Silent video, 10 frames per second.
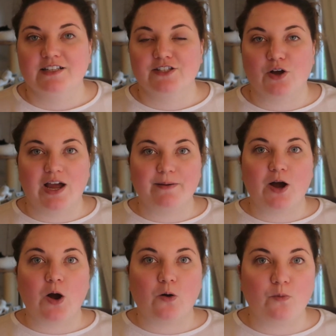So I
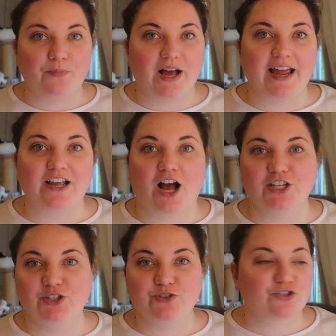hope I
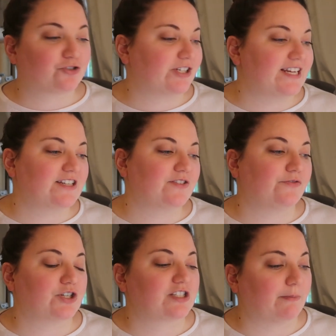got you intrigued
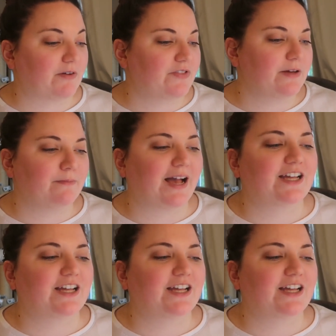for some of them.